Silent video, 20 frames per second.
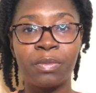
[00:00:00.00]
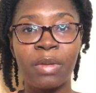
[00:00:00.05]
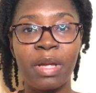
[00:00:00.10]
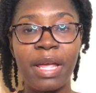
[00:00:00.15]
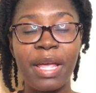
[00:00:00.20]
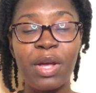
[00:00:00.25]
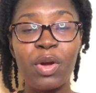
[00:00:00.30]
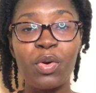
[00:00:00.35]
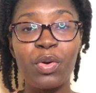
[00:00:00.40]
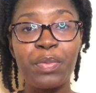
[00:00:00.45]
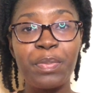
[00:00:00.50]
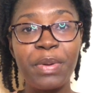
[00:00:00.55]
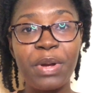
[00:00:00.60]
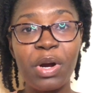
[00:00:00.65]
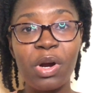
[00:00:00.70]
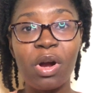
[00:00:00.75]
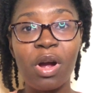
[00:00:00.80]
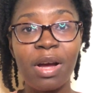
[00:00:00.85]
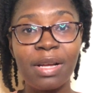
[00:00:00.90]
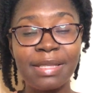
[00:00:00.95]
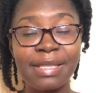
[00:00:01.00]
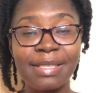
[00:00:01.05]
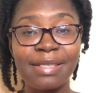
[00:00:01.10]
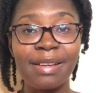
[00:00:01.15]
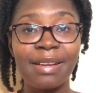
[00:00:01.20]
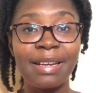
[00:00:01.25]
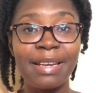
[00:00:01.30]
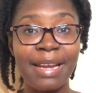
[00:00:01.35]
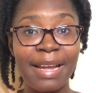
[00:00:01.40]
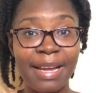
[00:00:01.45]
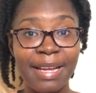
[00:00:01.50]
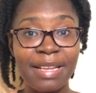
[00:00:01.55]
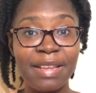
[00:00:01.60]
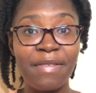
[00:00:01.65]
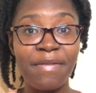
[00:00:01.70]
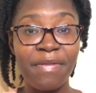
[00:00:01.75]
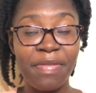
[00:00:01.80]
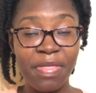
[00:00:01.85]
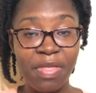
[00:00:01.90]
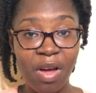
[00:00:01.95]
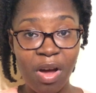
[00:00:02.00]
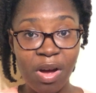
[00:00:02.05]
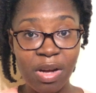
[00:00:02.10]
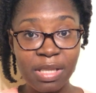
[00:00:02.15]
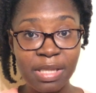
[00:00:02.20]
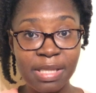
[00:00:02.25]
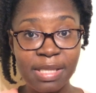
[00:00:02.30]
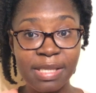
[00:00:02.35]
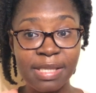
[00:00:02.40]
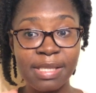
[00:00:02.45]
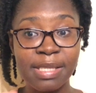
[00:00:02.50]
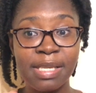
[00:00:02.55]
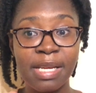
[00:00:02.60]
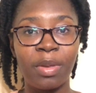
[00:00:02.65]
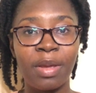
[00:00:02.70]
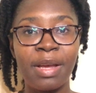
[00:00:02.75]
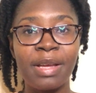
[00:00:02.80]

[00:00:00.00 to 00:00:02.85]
It could be our constant negative thoughts.